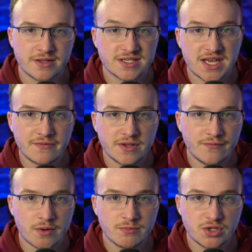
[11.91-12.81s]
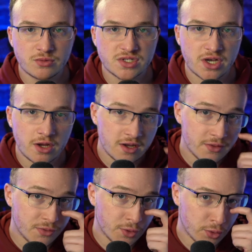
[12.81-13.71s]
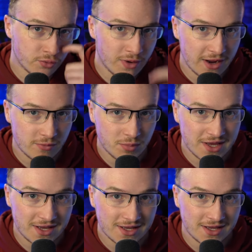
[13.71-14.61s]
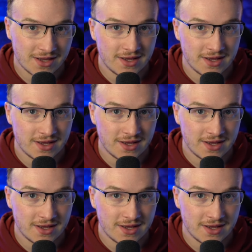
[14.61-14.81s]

The safety from Utah, third-round pick